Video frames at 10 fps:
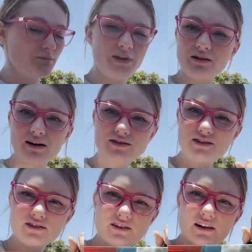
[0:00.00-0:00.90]
pink
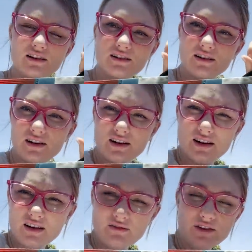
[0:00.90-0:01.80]
razor scooter
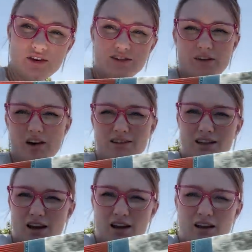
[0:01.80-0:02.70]
for those of us
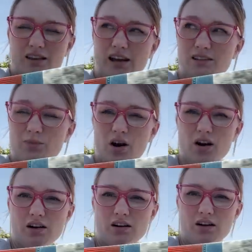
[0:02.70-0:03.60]
that like to
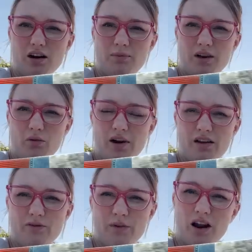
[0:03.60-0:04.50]
park a bit
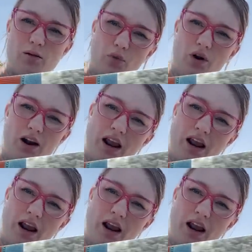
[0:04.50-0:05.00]
away from the airport